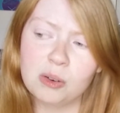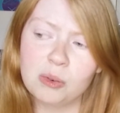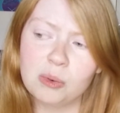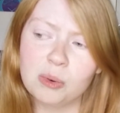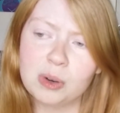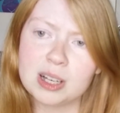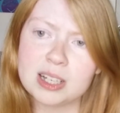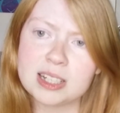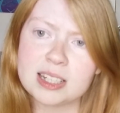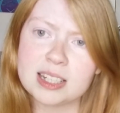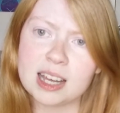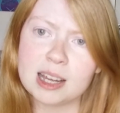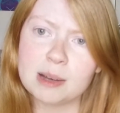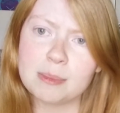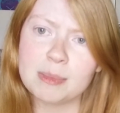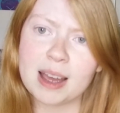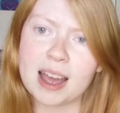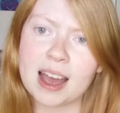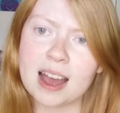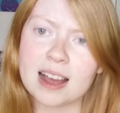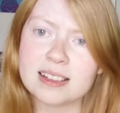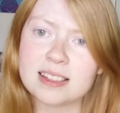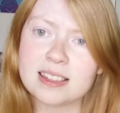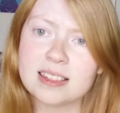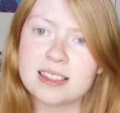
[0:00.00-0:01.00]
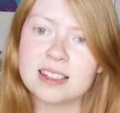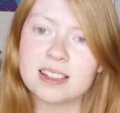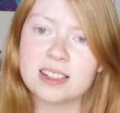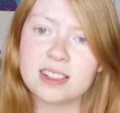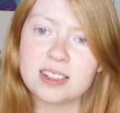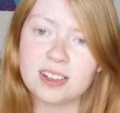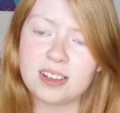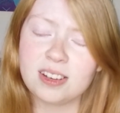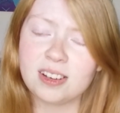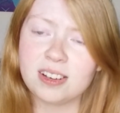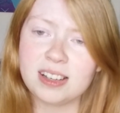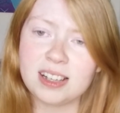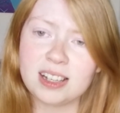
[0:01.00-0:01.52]
one time I asked the
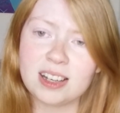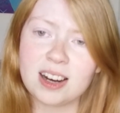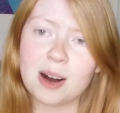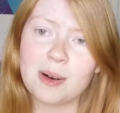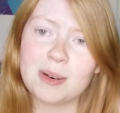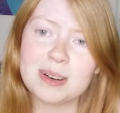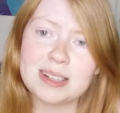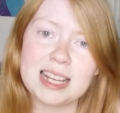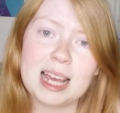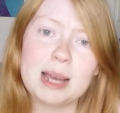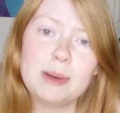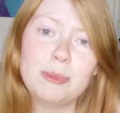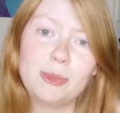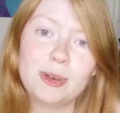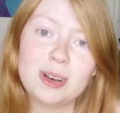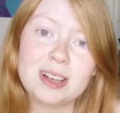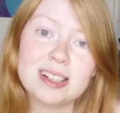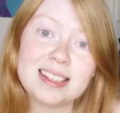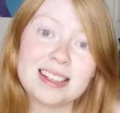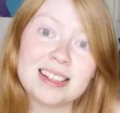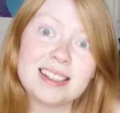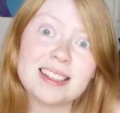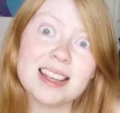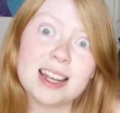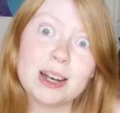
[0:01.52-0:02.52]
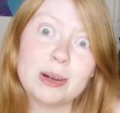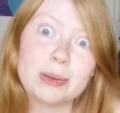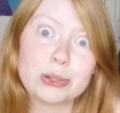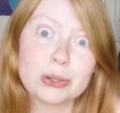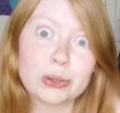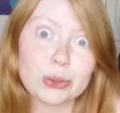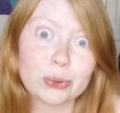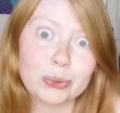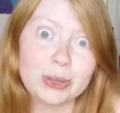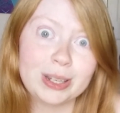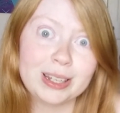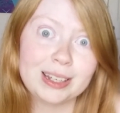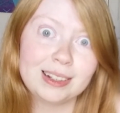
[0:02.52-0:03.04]
security guard what time it was. He said it was
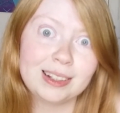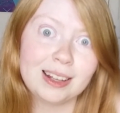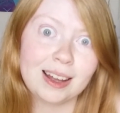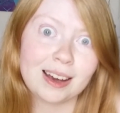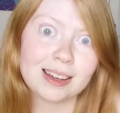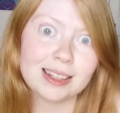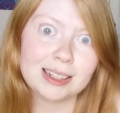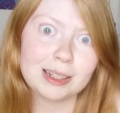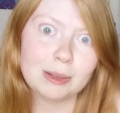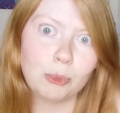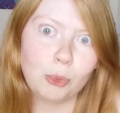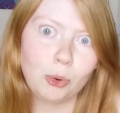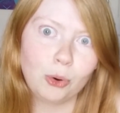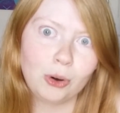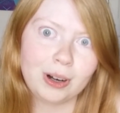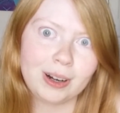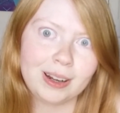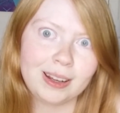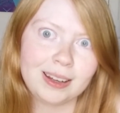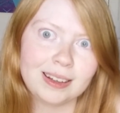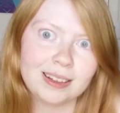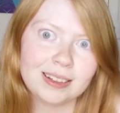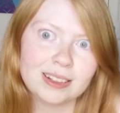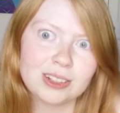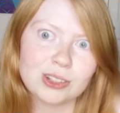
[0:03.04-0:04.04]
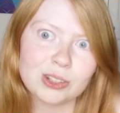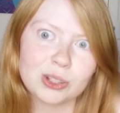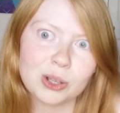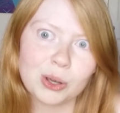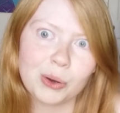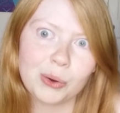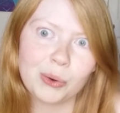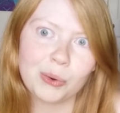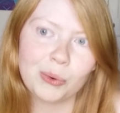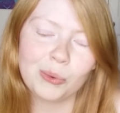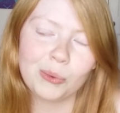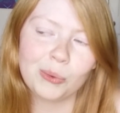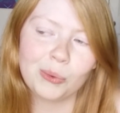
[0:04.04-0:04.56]
3 o'clock in the morning.
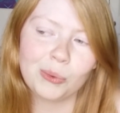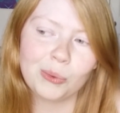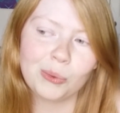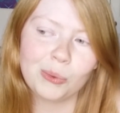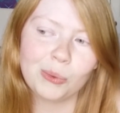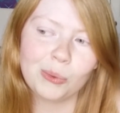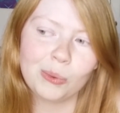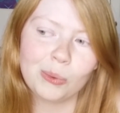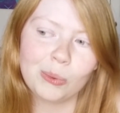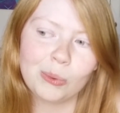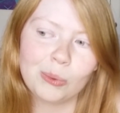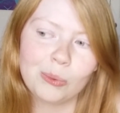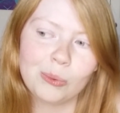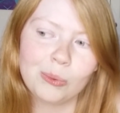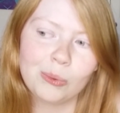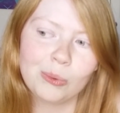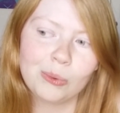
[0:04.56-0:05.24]
So